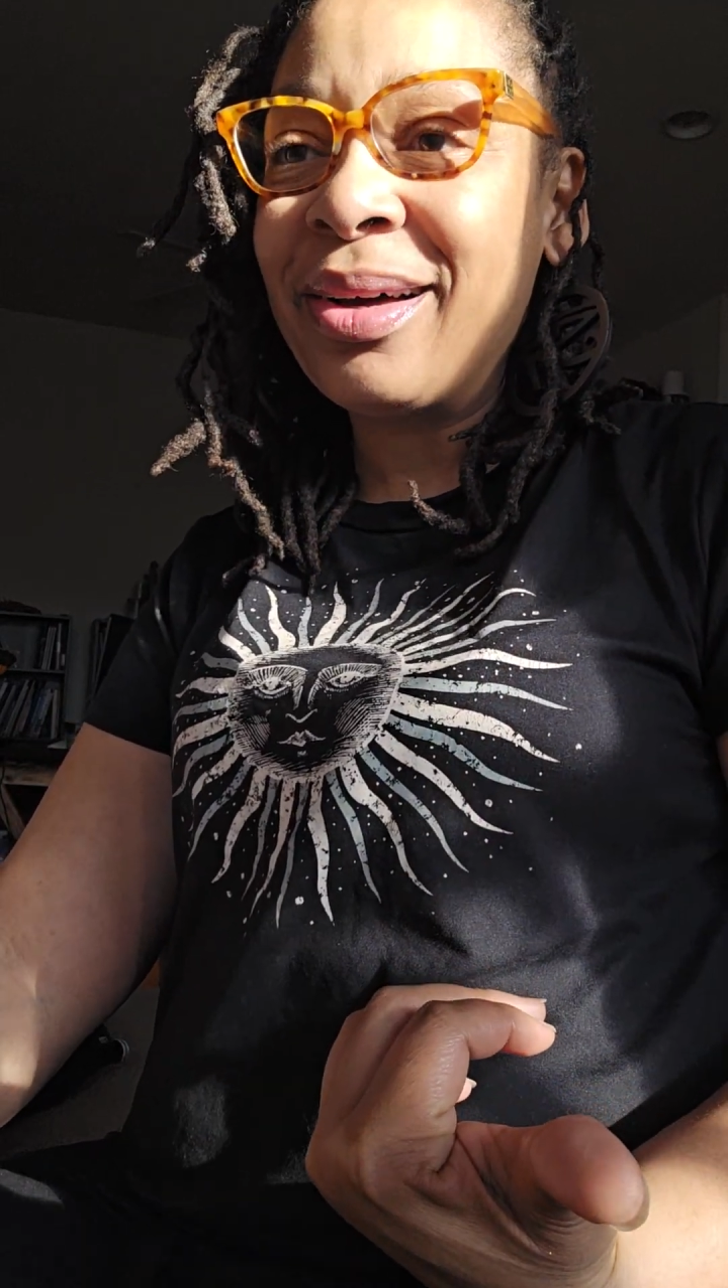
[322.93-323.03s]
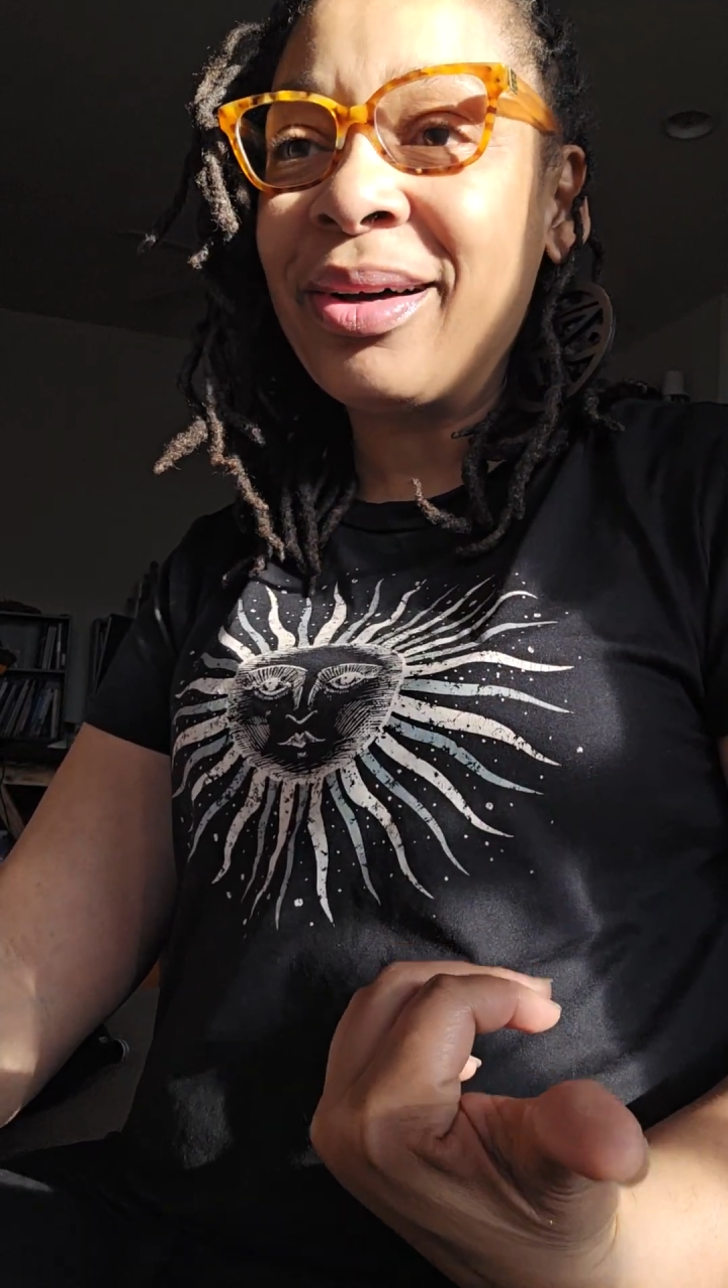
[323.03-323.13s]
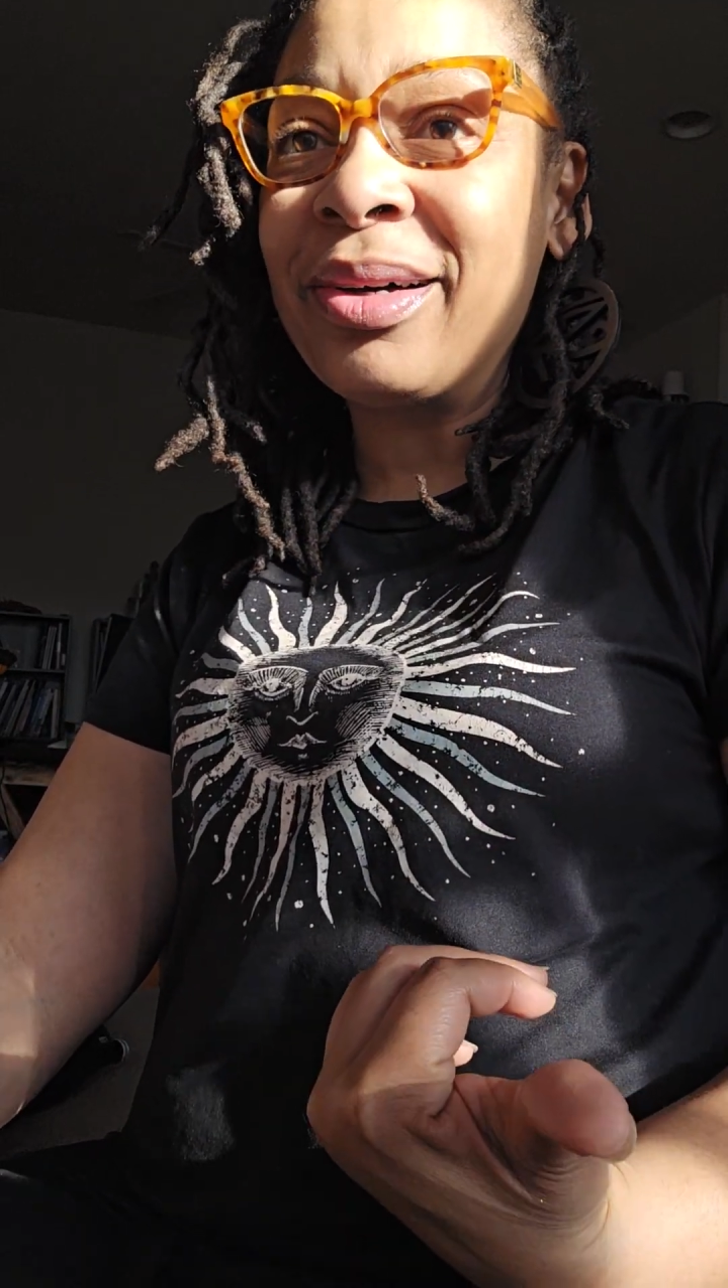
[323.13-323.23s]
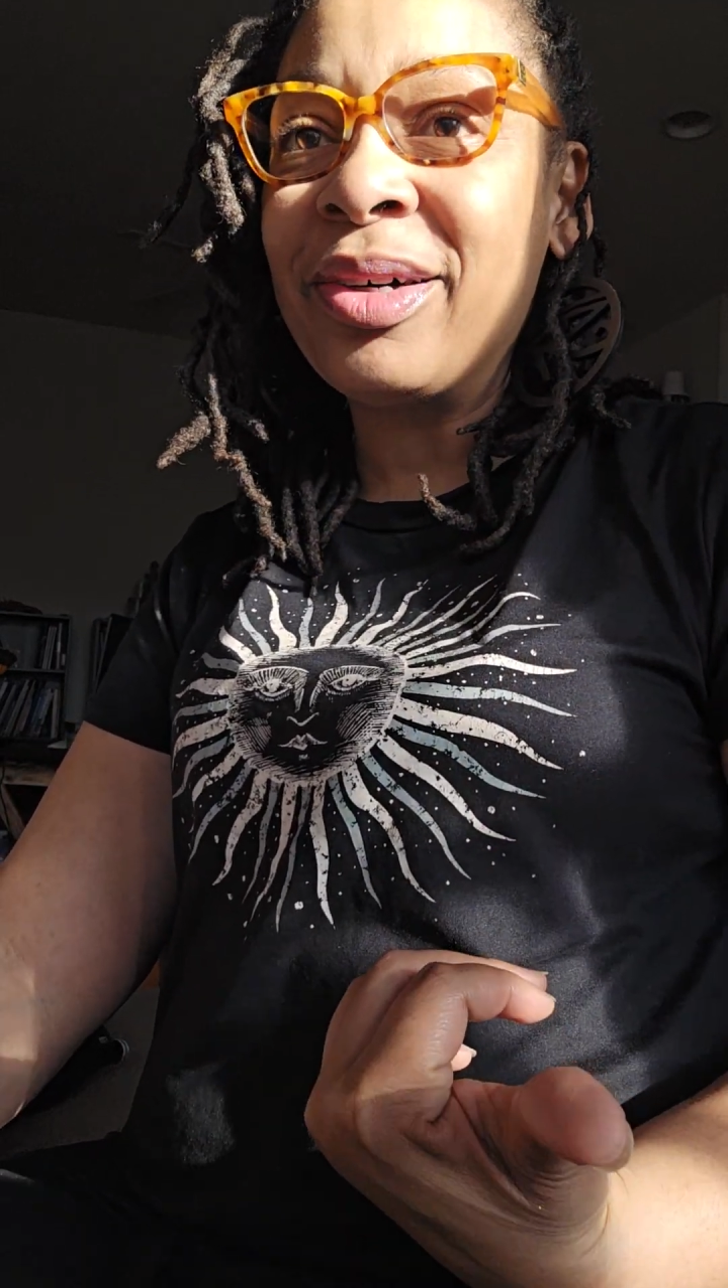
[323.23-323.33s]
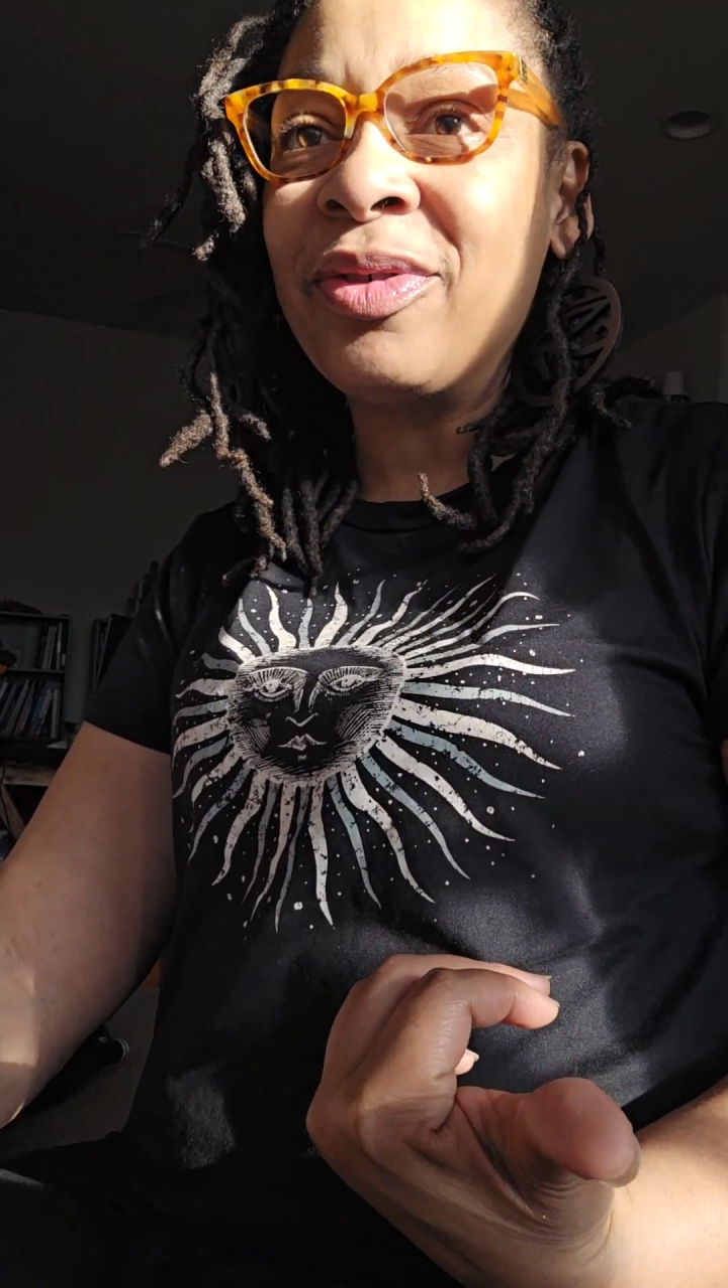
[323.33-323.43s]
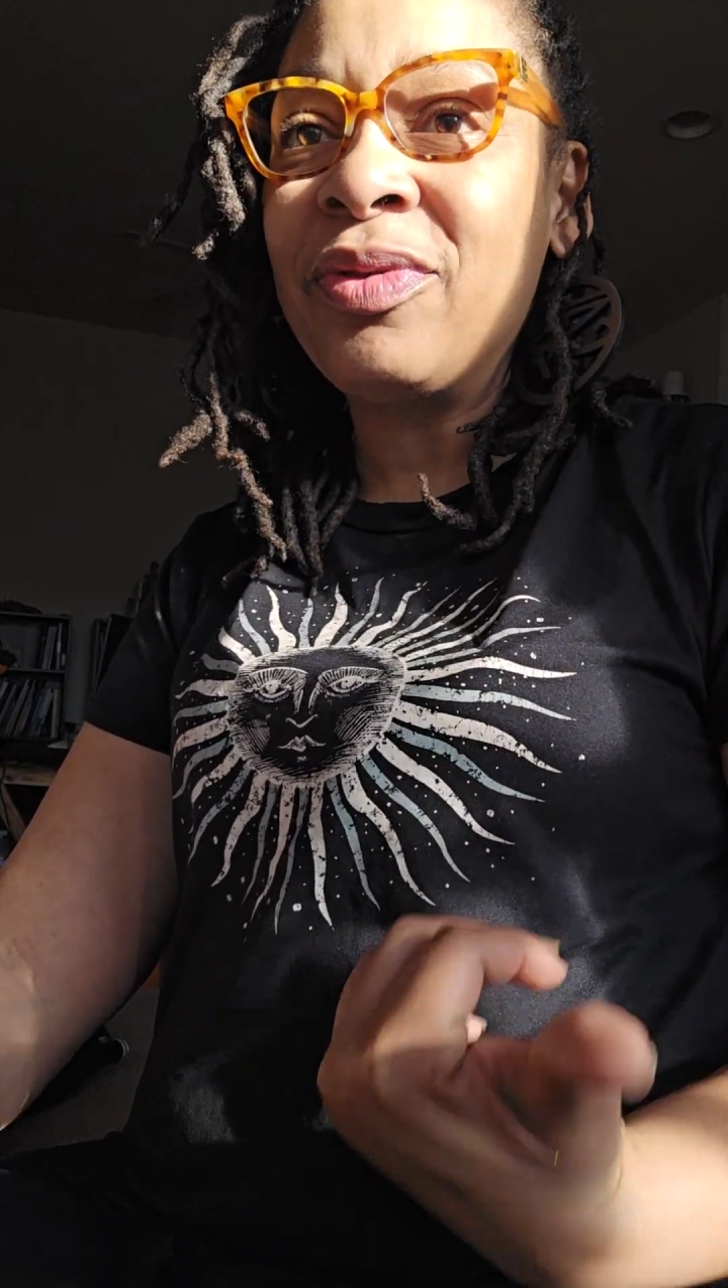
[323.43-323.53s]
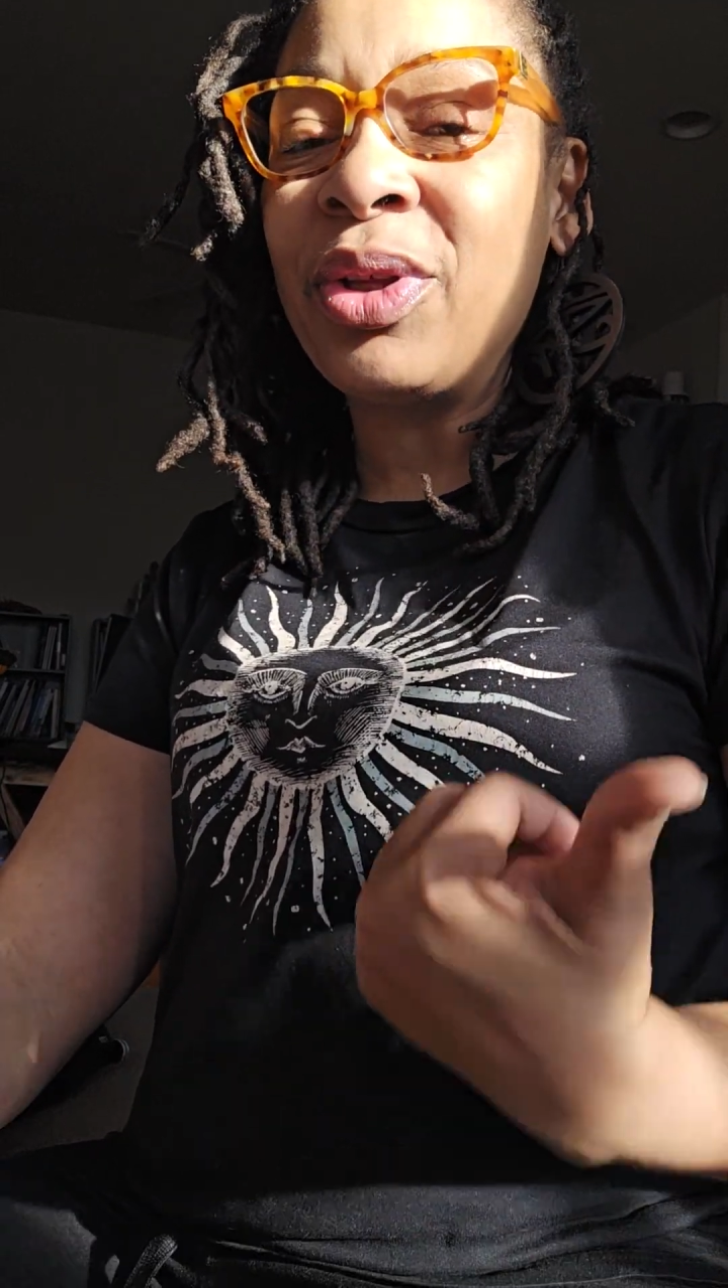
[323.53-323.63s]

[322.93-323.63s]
of